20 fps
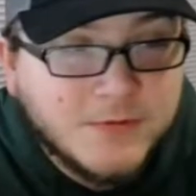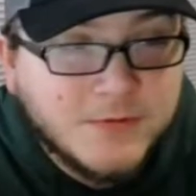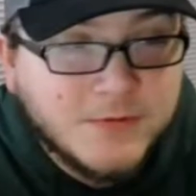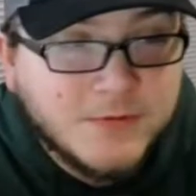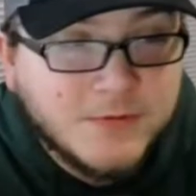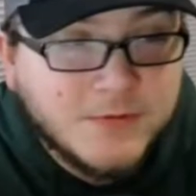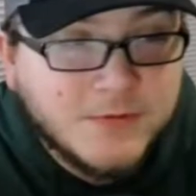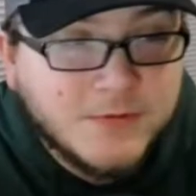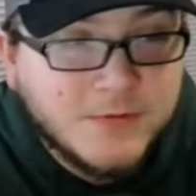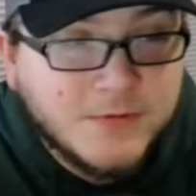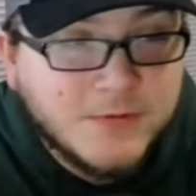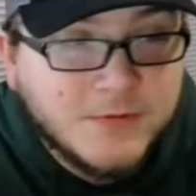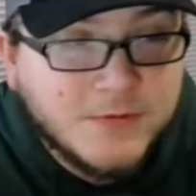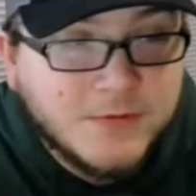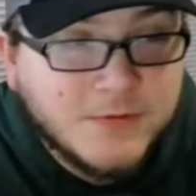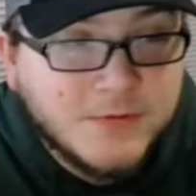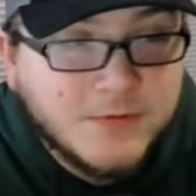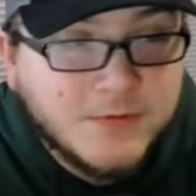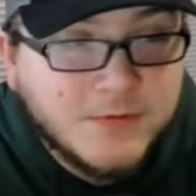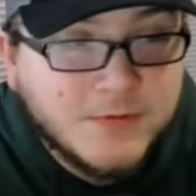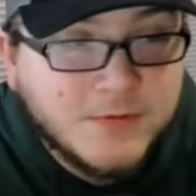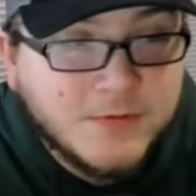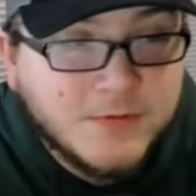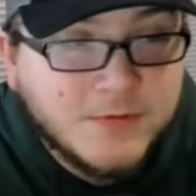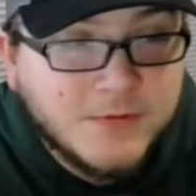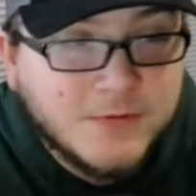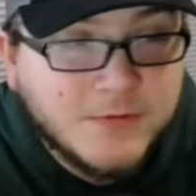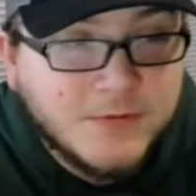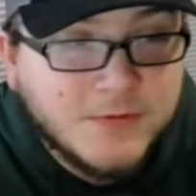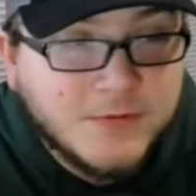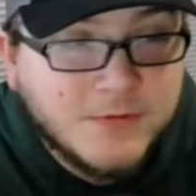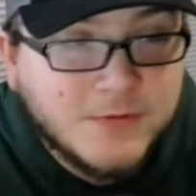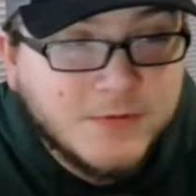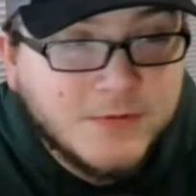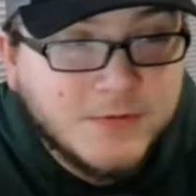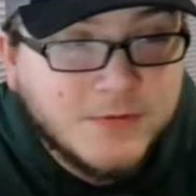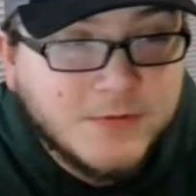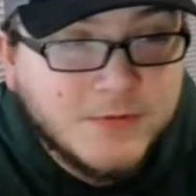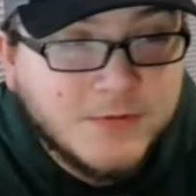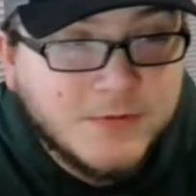went on. But,
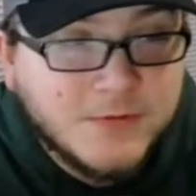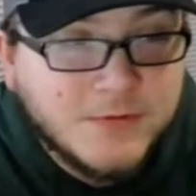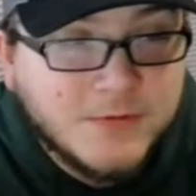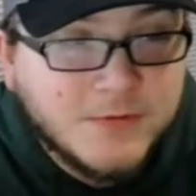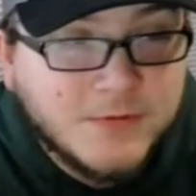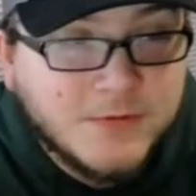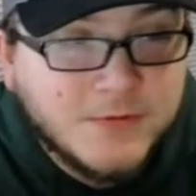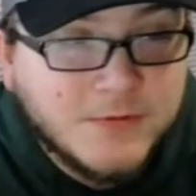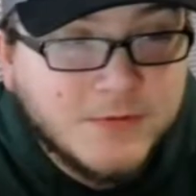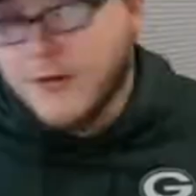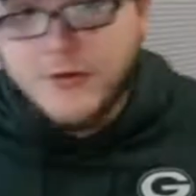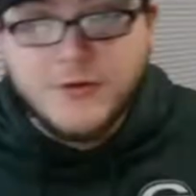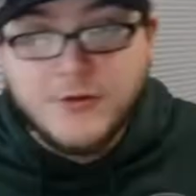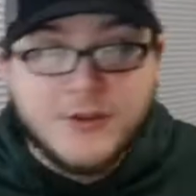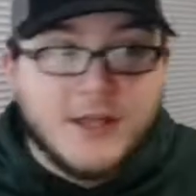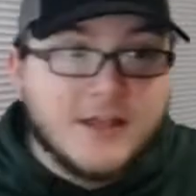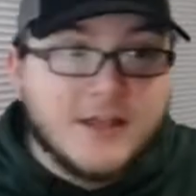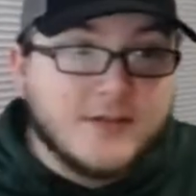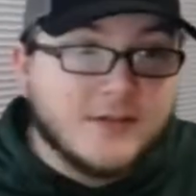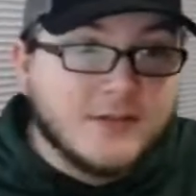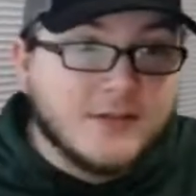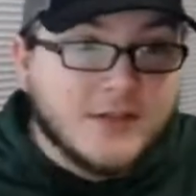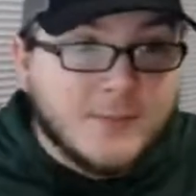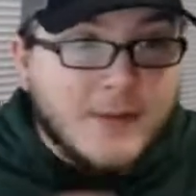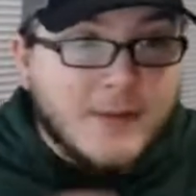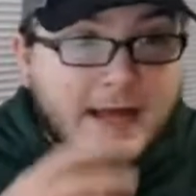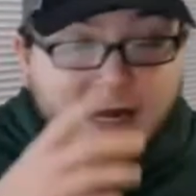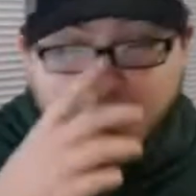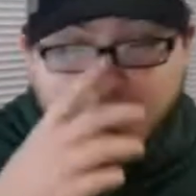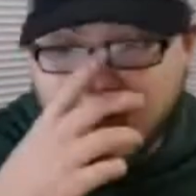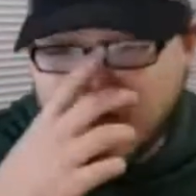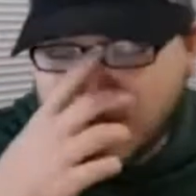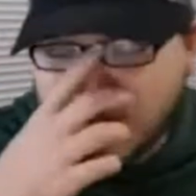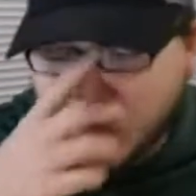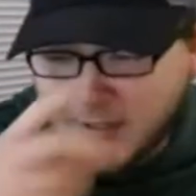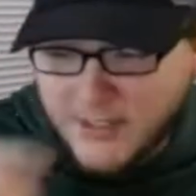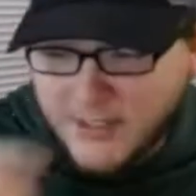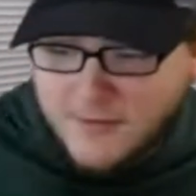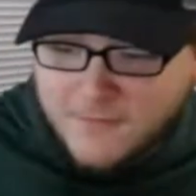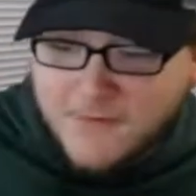other than the Packers
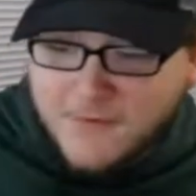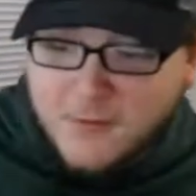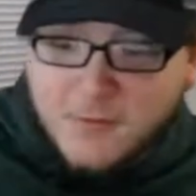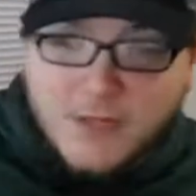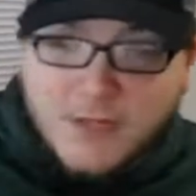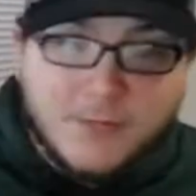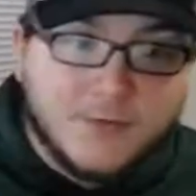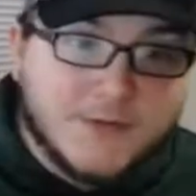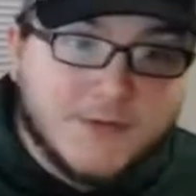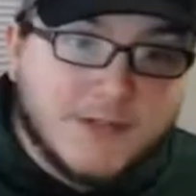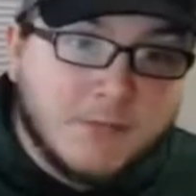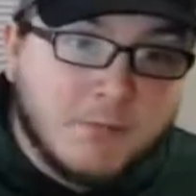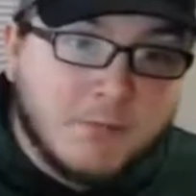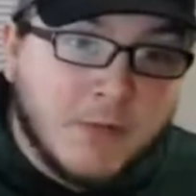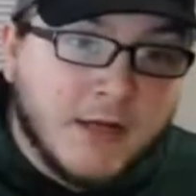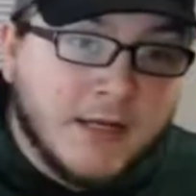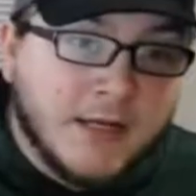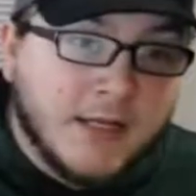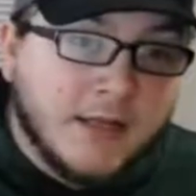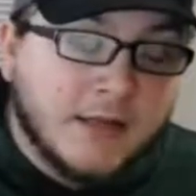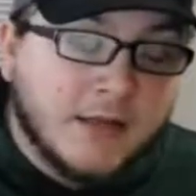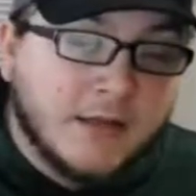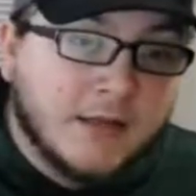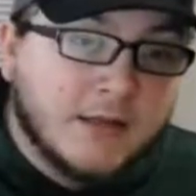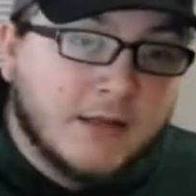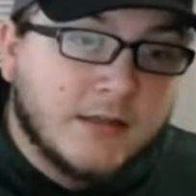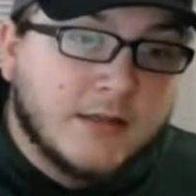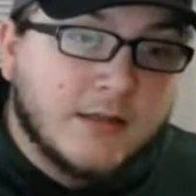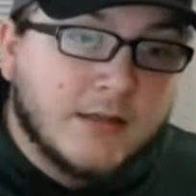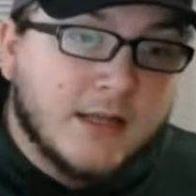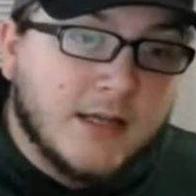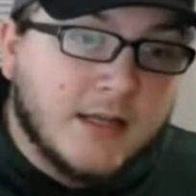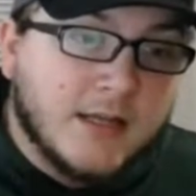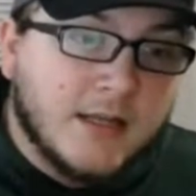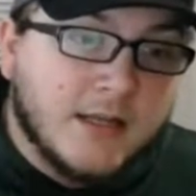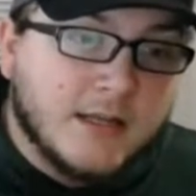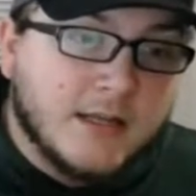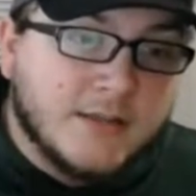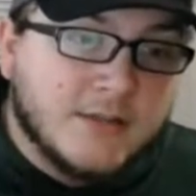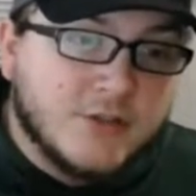winning a few people some money,
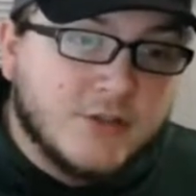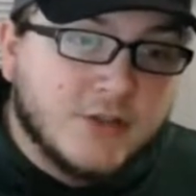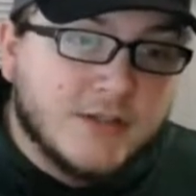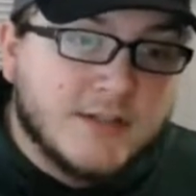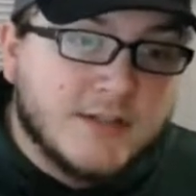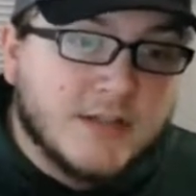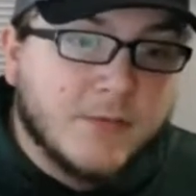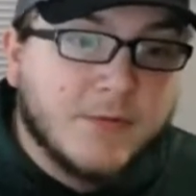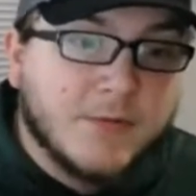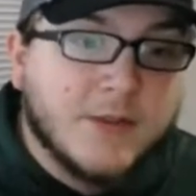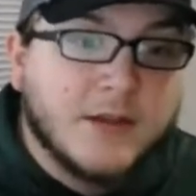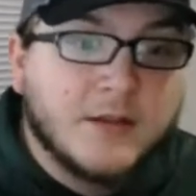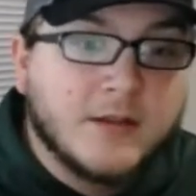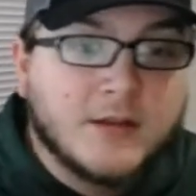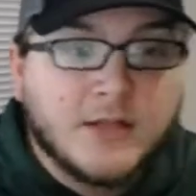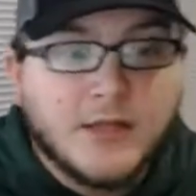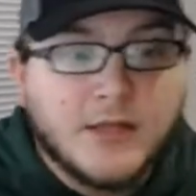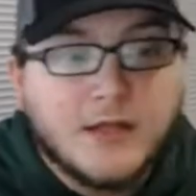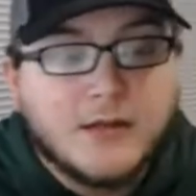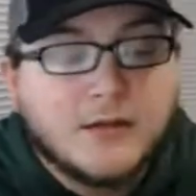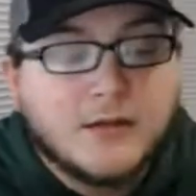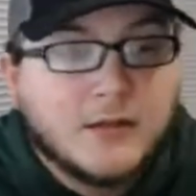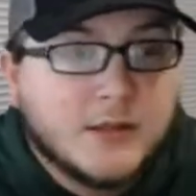it's just something that